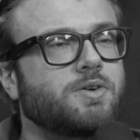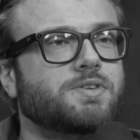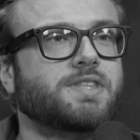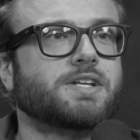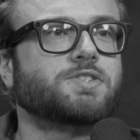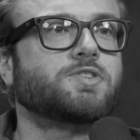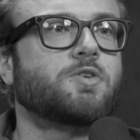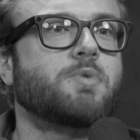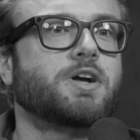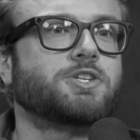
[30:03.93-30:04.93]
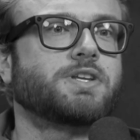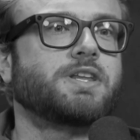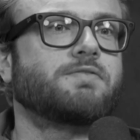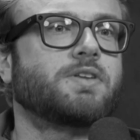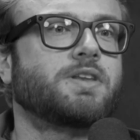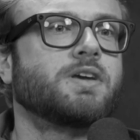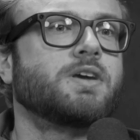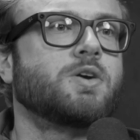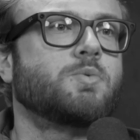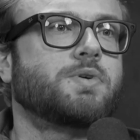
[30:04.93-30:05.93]
noticed that so much, and even
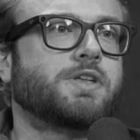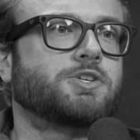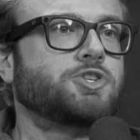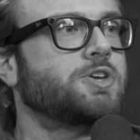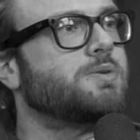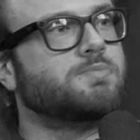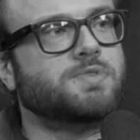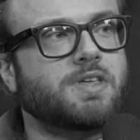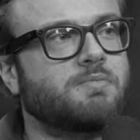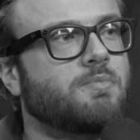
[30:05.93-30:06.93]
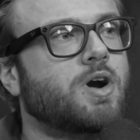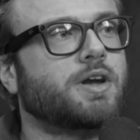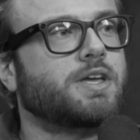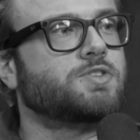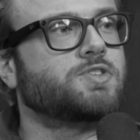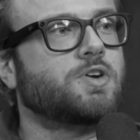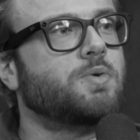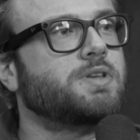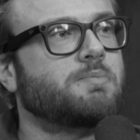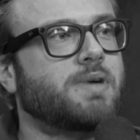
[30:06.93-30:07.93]
within gyms that market so
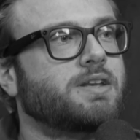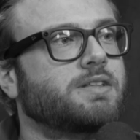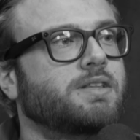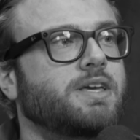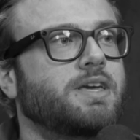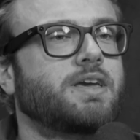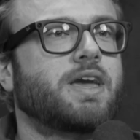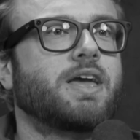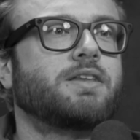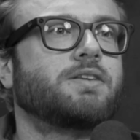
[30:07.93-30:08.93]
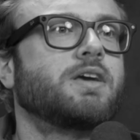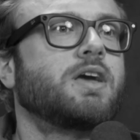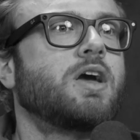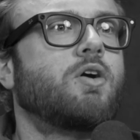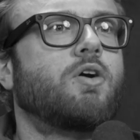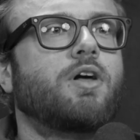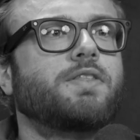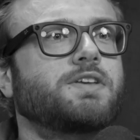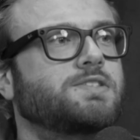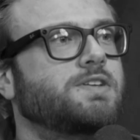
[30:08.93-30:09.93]
independently, and all
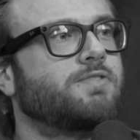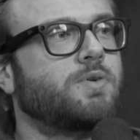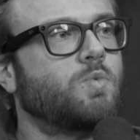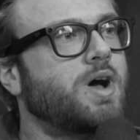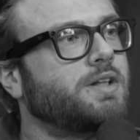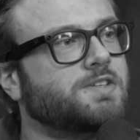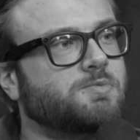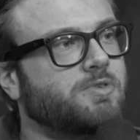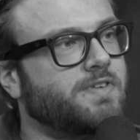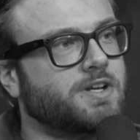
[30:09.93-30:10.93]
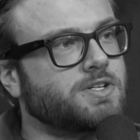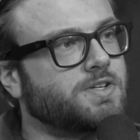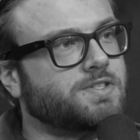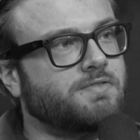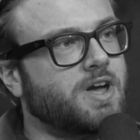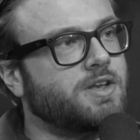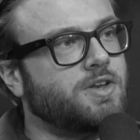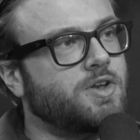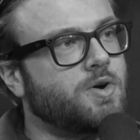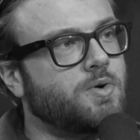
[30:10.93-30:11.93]
these different wellness professionals I've gotten to
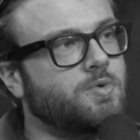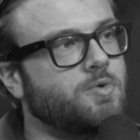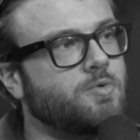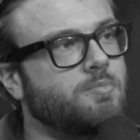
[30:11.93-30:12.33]
know who